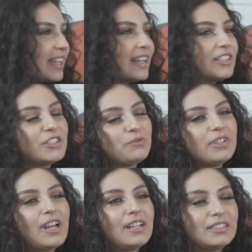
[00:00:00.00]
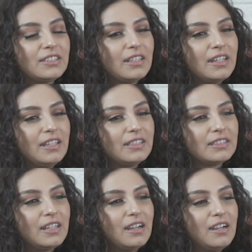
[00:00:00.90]
I just realized is
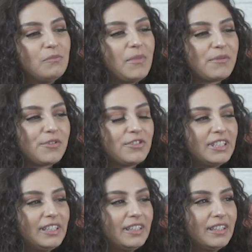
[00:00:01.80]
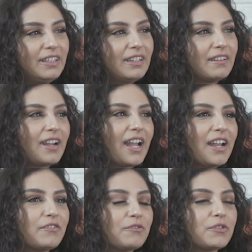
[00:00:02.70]
uh, my routine. I
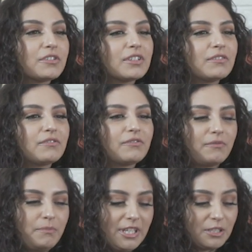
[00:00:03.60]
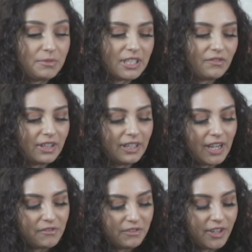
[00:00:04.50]
have, or me specifically, I
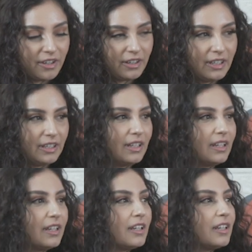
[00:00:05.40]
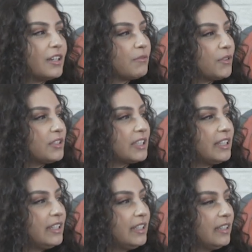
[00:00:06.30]
have a very
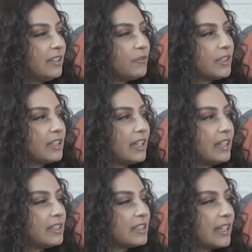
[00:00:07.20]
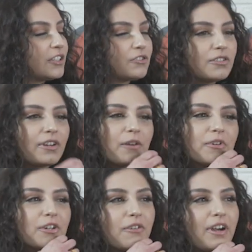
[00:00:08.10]
routine with like schedule. I
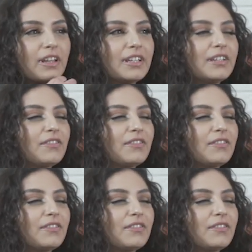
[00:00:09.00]
work where I live.